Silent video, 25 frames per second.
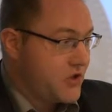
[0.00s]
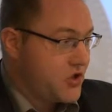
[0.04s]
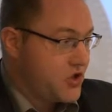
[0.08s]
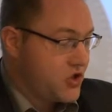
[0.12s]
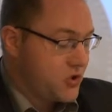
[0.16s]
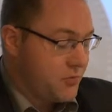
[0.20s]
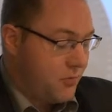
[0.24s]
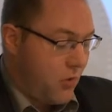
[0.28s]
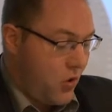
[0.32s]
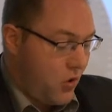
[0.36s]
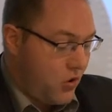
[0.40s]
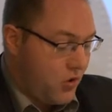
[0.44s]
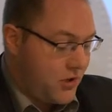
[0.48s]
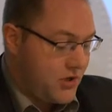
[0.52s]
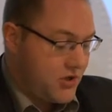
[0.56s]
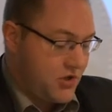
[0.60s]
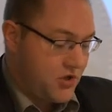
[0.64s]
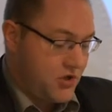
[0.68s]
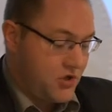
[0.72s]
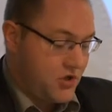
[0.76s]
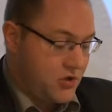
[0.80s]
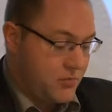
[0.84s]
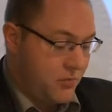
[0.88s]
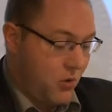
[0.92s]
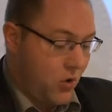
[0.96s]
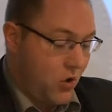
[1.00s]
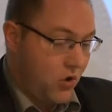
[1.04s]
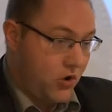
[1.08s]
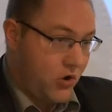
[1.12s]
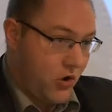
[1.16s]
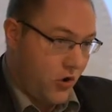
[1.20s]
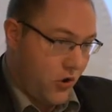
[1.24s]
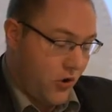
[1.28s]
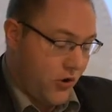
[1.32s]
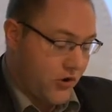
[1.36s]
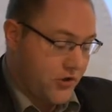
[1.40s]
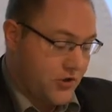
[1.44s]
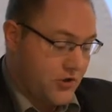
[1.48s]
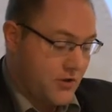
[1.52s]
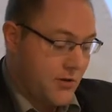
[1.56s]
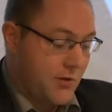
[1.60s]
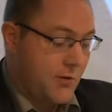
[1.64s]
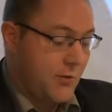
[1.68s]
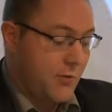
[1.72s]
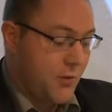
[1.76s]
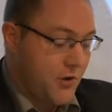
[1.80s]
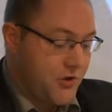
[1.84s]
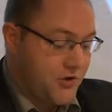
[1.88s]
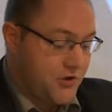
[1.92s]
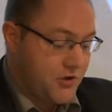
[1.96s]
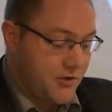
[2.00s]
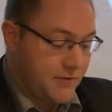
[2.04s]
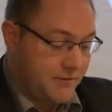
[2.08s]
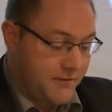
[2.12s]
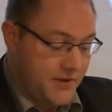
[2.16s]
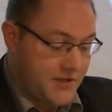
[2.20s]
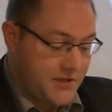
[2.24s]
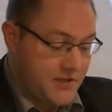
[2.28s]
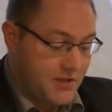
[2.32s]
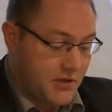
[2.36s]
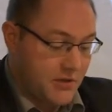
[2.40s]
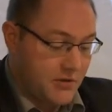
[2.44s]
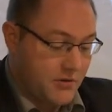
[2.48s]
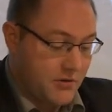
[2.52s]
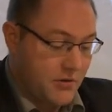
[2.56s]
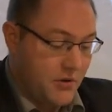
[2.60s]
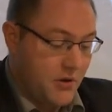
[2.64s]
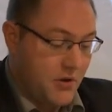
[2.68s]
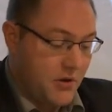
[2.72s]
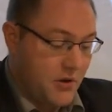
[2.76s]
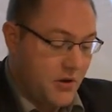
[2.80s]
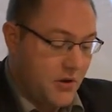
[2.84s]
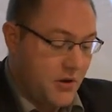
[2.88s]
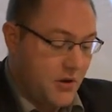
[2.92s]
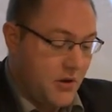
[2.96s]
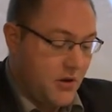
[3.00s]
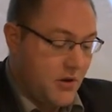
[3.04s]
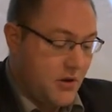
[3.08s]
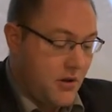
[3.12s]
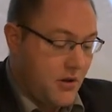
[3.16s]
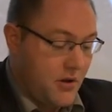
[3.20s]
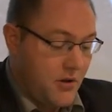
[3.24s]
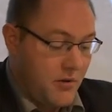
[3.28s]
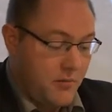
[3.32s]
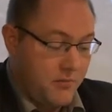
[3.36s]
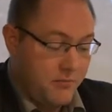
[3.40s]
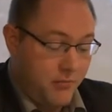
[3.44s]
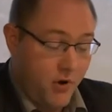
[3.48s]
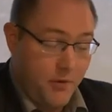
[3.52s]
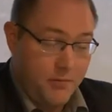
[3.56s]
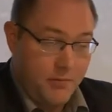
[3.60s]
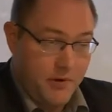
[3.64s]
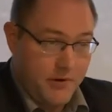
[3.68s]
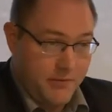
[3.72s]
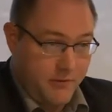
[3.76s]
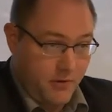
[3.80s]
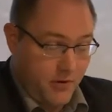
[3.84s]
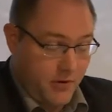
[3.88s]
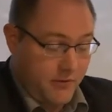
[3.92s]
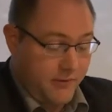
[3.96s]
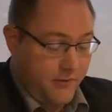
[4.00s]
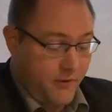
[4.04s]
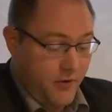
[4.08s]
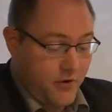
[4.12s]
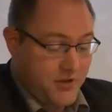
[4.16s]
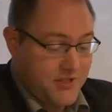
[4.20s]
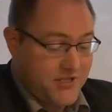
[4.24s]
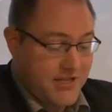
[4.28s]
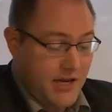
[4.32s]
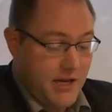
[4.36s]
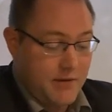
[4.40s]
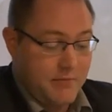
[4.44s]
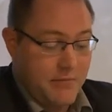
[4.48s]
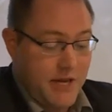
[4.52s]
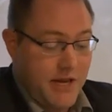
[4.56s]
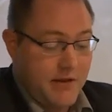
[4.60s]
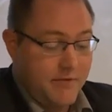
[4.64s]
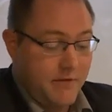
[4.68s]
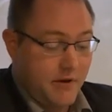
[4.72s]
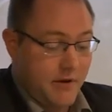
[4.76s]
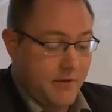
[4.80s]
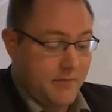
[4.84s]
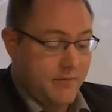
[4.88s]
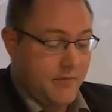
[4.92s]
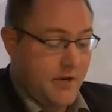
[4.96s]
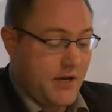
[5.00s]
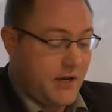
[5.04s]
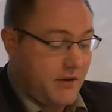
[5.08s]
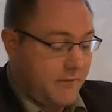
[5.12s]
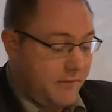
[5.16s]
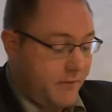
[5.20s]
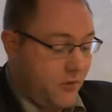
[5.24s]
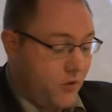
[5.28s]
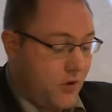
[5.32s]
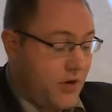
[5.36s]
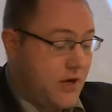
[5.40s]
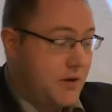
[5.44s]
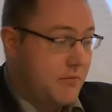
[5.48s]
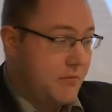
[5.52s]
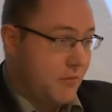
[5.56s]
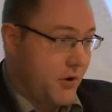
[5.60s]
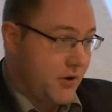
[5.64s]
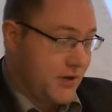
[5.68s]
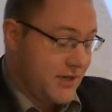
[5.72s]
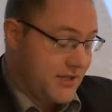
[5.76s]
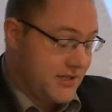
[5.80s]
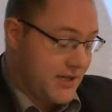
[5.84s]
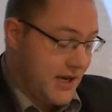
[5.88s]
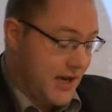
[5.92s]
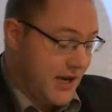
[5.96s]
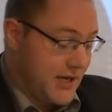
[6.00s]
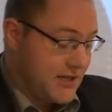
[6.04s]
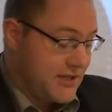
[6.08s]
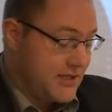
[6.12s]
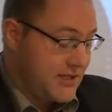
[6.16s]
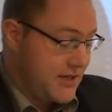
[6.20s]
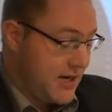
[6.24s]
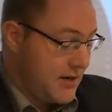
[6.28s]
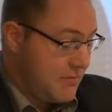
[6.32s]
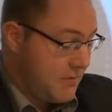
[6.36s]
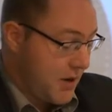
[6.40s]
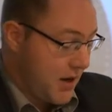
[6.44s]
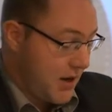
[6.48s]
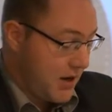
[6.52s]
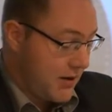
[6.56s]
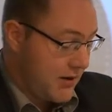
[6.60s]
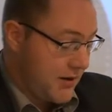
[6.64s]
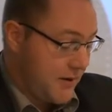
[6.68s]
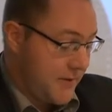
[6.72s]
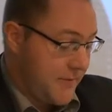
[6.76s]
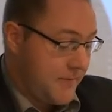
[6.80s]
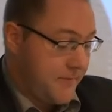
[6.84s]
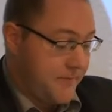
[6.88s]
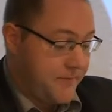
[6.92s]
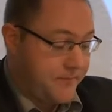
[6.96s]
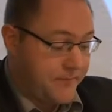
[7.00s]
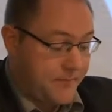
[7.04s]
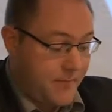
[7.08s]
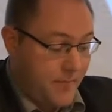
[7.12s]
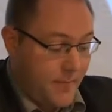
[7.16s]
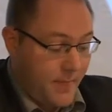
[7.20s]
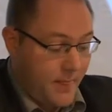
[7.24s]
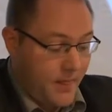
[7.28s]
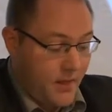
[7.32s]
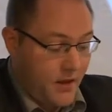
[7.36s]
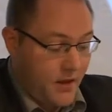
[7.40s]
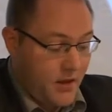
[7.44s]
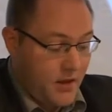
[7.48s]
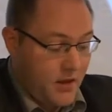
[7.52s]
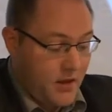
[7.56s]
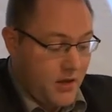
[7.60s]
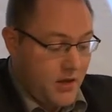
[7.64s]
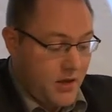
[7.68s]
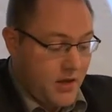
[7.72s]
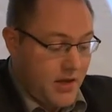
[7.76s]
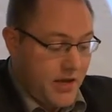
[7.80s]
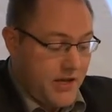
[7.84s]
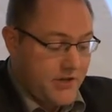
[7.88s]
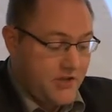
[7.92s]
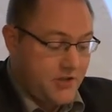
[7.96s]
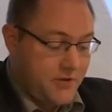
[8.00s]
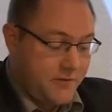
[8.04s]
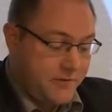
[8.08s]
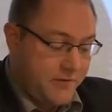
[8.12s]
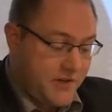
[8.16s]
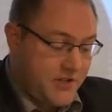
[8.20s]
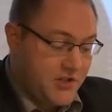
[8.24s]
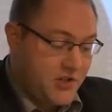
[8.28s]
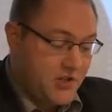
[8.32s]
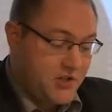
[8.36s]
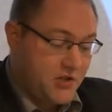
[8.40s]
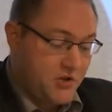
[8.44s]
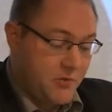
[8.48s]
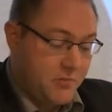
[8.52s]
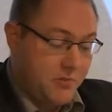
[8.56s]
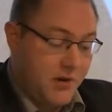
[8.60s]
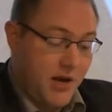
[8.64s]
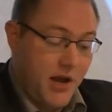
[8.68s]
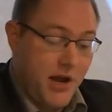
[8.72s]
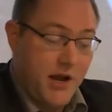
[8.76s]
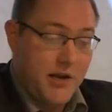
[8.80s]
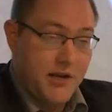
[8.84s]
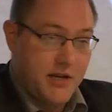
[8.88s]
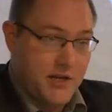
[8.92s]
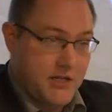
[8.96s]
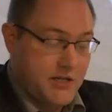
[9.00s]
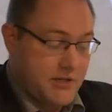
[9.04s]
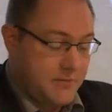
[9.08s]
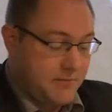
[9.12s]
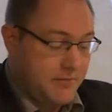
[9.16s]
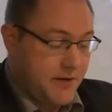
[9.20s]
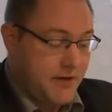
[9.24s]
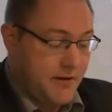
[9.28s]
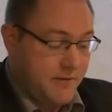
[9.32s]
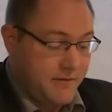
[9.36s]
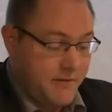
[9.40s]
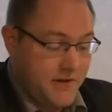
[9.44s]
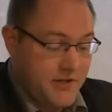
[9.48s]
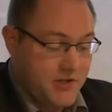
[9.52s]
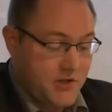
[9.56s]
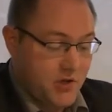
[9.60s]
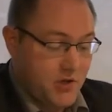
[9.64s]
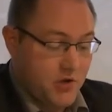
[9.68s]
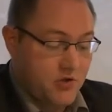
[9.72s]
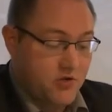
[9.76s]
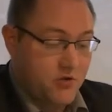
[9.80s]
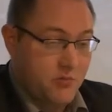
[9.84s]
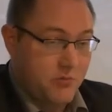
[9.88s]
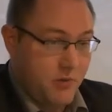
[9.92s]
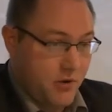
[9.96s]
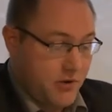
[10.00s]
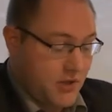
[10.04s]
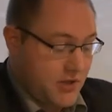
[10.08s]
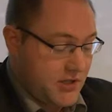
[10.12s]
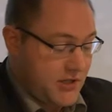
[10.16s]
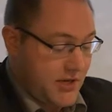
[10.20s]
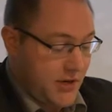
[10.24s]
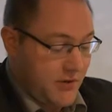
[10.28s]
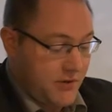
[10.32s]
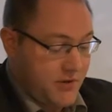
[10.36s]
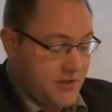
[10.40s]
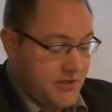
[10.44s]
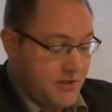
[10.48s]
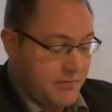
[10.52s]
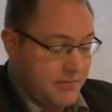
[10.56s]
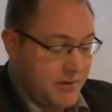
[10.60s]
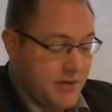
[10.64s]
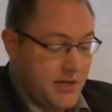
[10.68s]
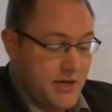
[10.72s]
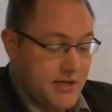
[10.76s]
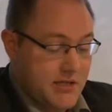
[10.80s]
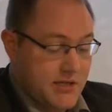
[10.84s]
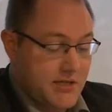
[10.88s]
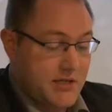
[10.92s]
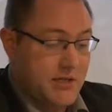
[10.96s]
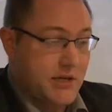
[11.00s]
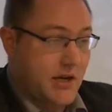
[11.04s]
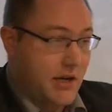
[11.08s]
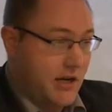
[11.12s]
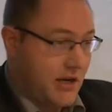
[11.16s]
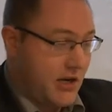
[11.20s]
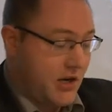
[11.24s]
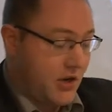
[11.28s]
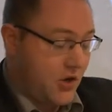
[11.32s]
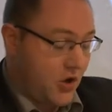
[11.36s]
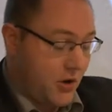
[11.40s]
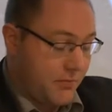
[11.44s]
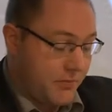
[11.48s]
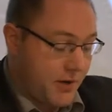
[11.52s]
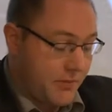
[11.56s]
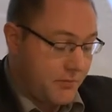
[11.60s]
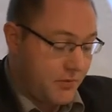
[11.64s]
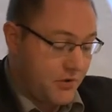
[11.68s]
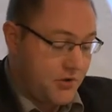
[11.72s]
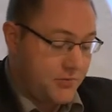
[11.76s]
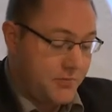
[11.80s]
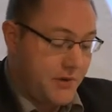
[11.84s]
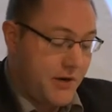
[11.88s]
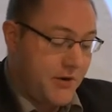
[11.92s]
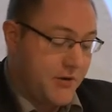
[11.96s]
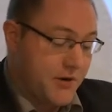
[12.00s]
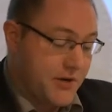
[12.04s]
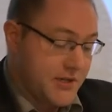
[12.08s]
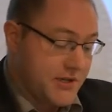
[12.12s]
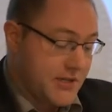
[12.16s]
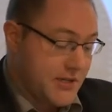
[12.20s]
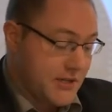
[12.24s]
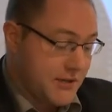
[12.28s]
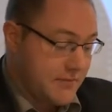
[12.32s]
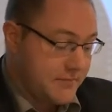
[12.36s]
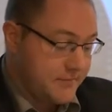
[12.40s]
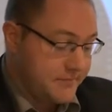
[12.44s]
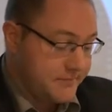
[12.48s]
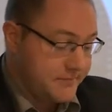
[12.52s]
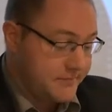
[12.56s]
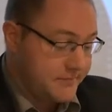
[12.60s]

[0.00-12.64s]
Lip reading: the smallest small coins was sufficient, probably for the first time ever in a fully monetized Denmark. A sufficient supply is beneficial to monetary stability and economic prosperity.